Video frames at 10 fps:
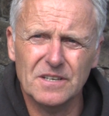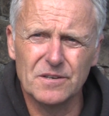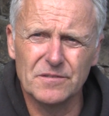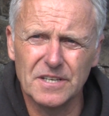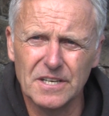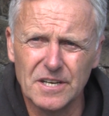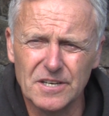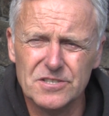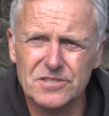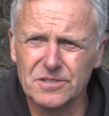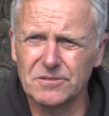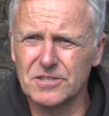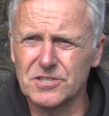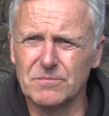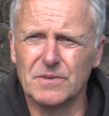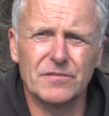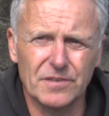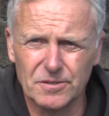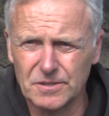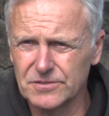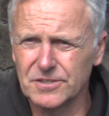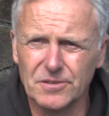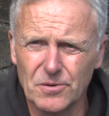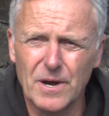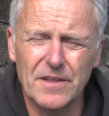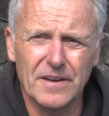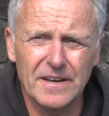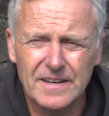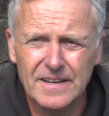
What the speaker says: over the years through the chimney flue and through the weather.